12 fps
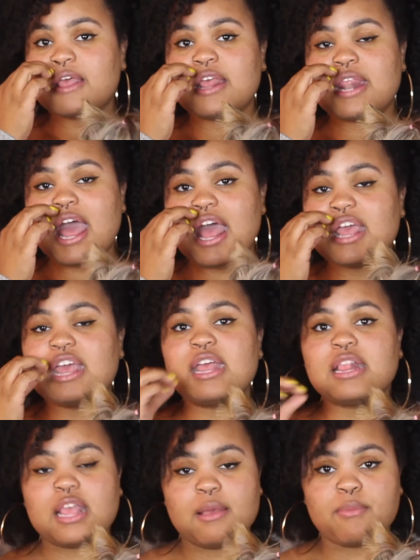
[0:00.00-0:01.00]
And that
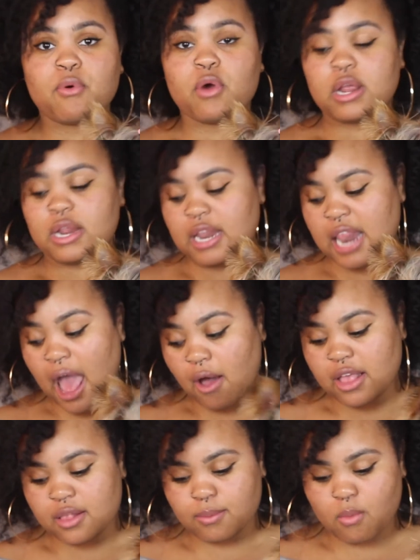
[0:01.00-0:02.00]
is important.
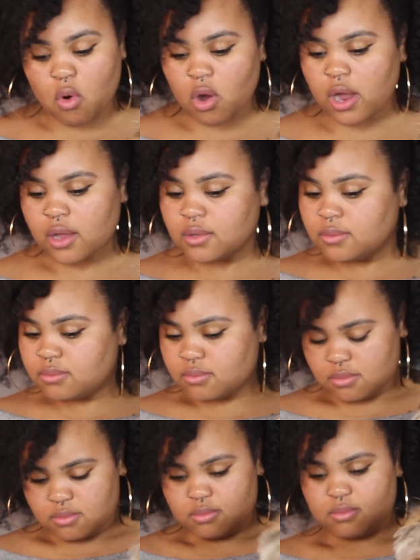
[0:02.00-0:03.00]
Now, it's more
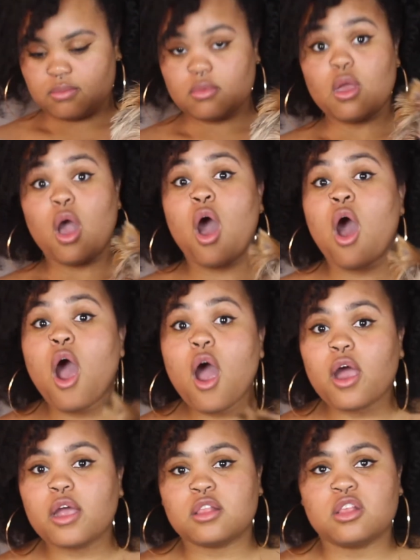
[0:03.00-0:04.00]

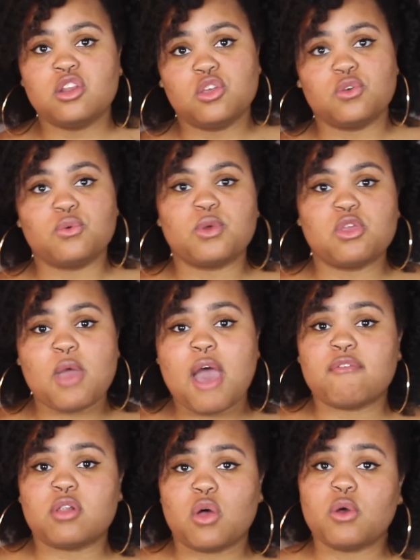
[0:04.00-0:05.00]
hard to do when you
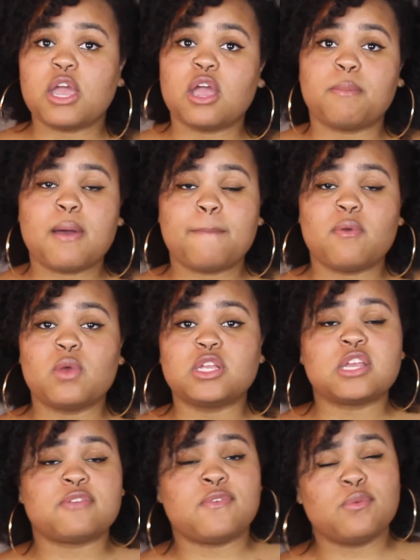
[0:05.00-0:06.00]
have a long hair puppy,
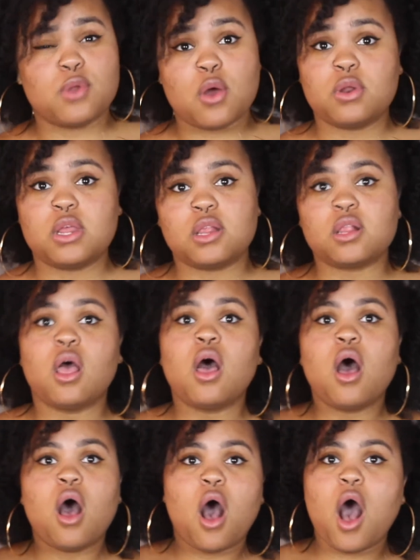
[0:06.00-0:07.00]
which if you notice,
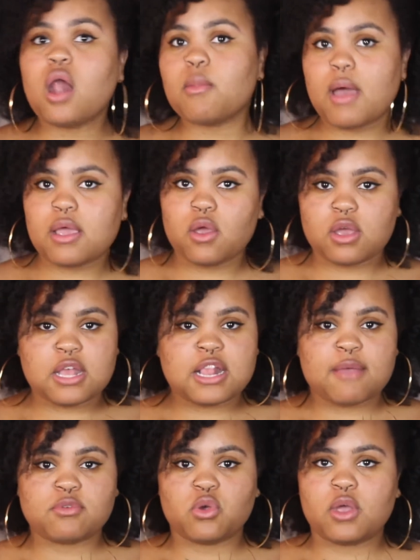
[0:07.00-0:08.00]
all of my Yorkies
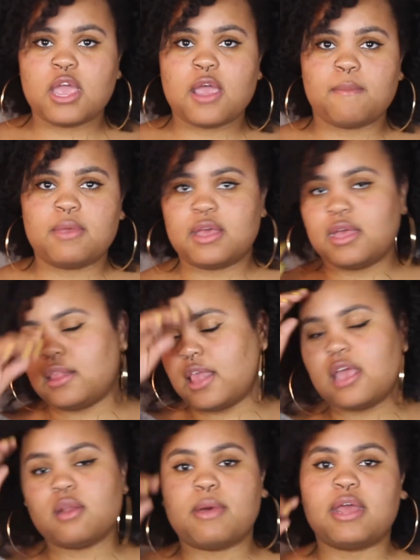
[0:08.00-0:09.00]
have short hair because
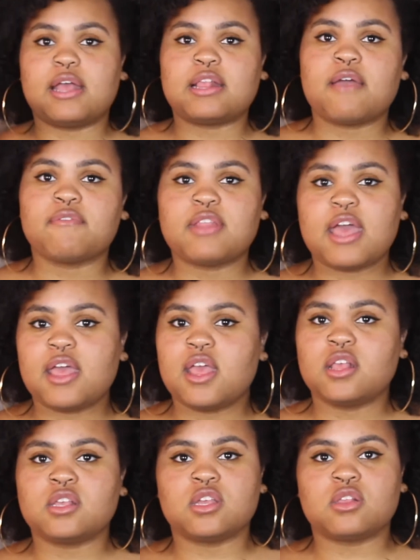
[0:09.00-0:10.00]
ain't nobody got time for that.
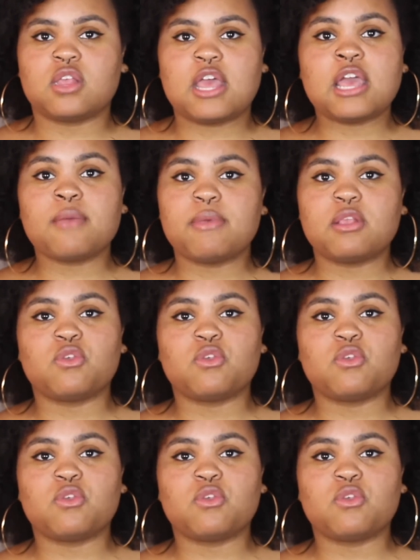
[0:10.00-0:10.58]
It can be